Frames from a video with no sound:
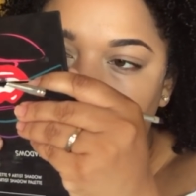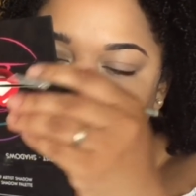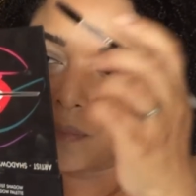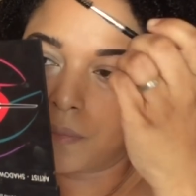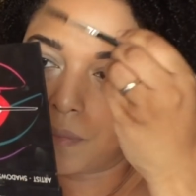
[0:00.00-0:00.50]

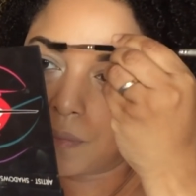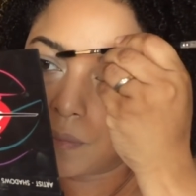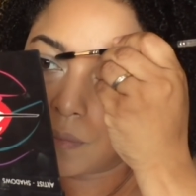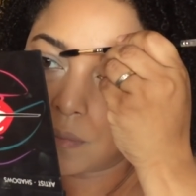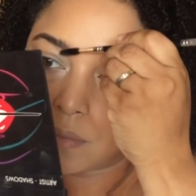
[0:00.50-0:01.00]

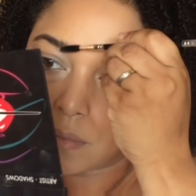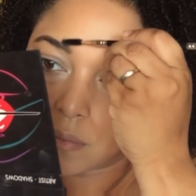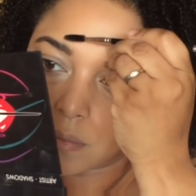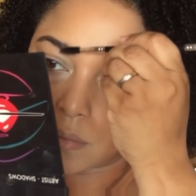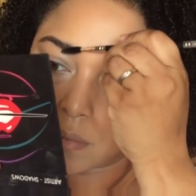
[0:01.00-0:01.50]

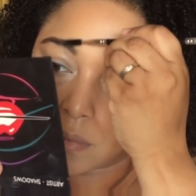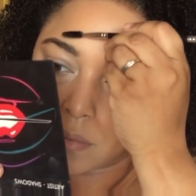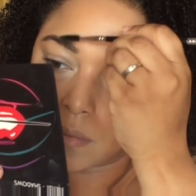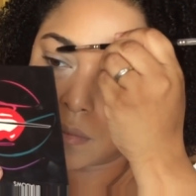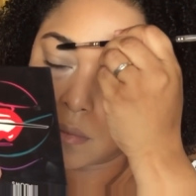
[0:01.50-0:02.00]

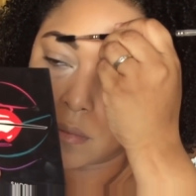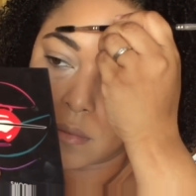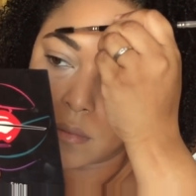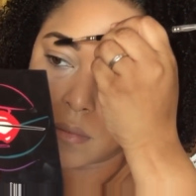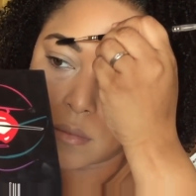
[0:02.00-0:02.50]

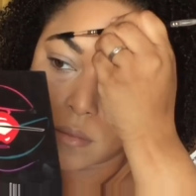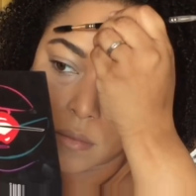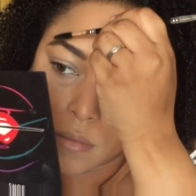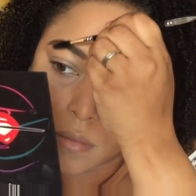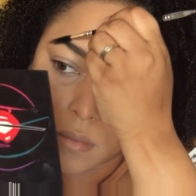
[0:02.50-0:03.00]

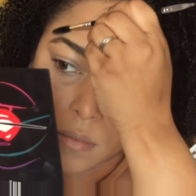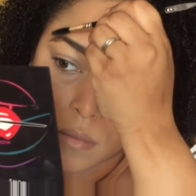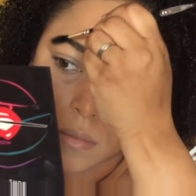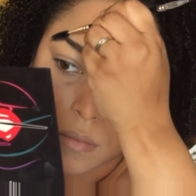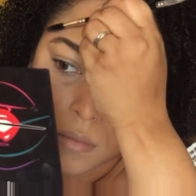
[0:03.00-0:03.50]

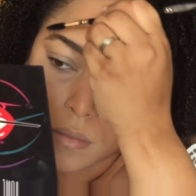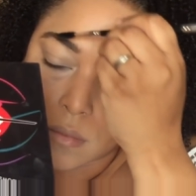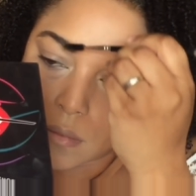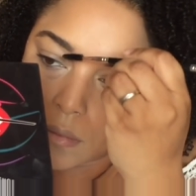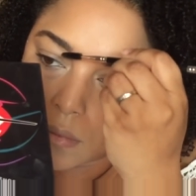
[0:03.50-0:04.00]

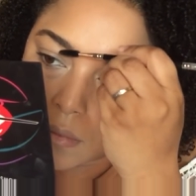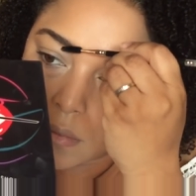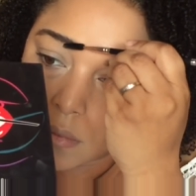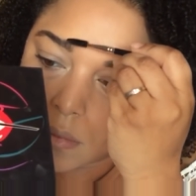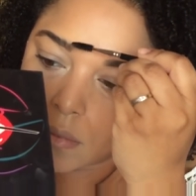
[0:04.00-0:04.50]

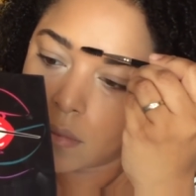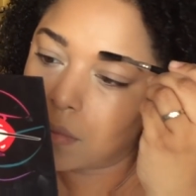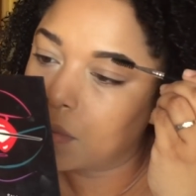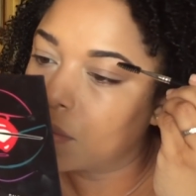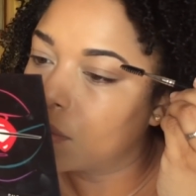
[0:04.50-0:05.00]

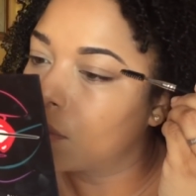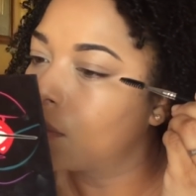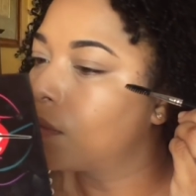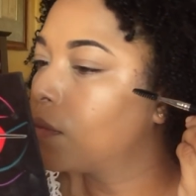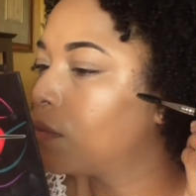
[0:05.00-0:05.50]

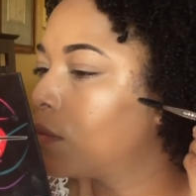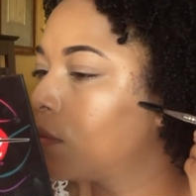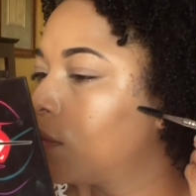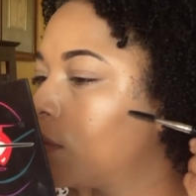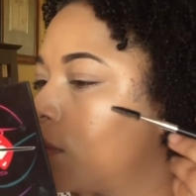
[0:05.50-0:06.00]

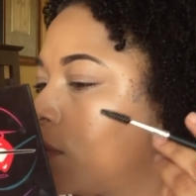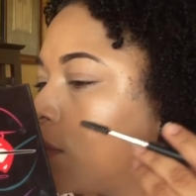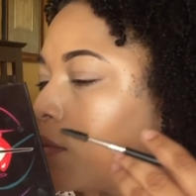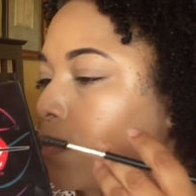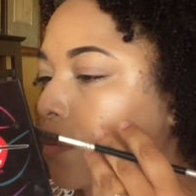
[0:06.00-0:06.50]

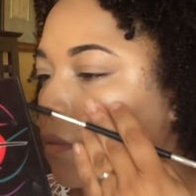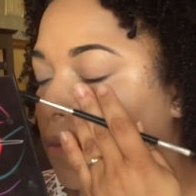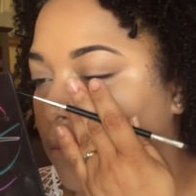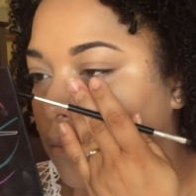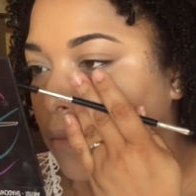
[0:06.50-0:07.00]

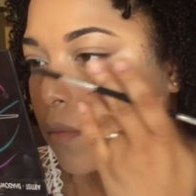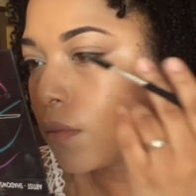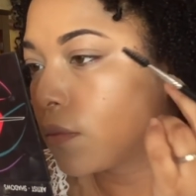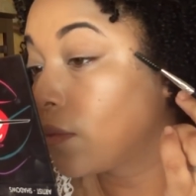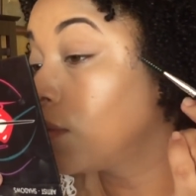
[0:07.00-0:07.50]

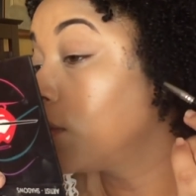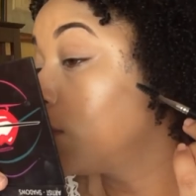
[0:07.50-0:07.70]
(no one is talking)